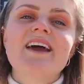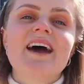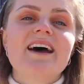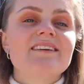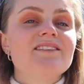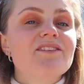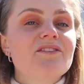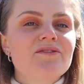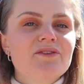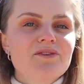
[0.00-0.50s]

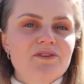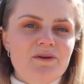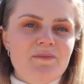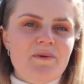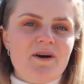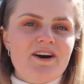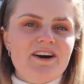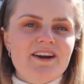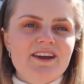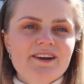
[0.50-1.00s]
at
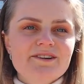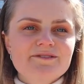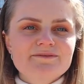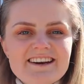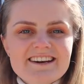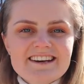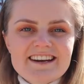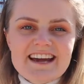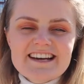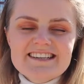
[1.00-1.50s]
Vondelpark.
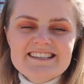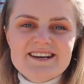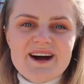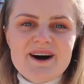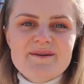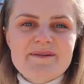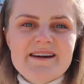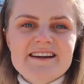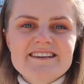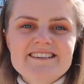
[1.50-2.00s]
Next
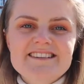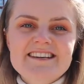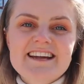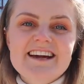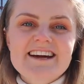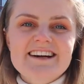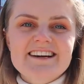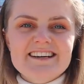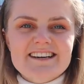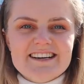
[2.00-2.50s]
up is
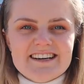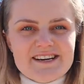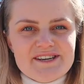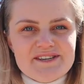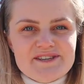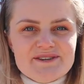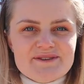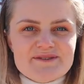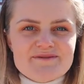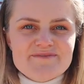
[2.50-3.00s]
the
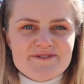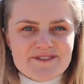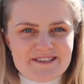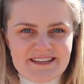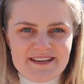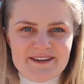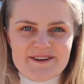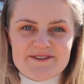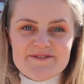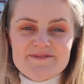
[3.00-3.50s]

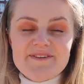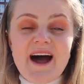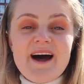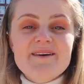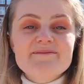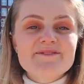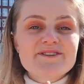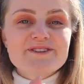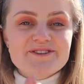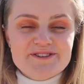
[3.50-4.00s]
Museum.
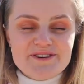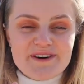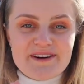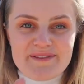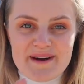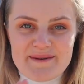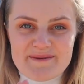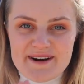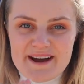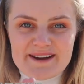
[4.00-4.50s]
I'm not sure
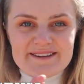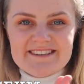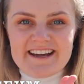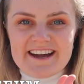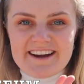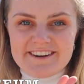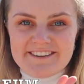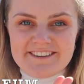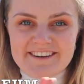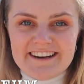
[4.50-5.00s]
if I pronounced
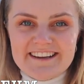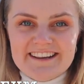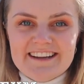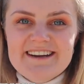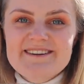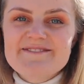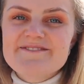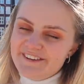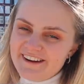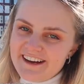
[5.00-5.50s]
that
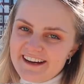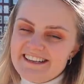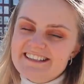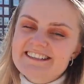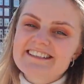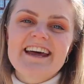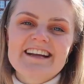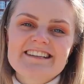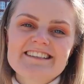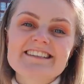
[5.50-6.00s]
correctly, but
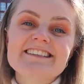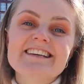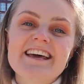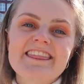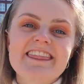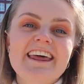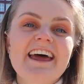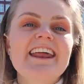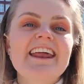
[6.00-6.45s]
that's the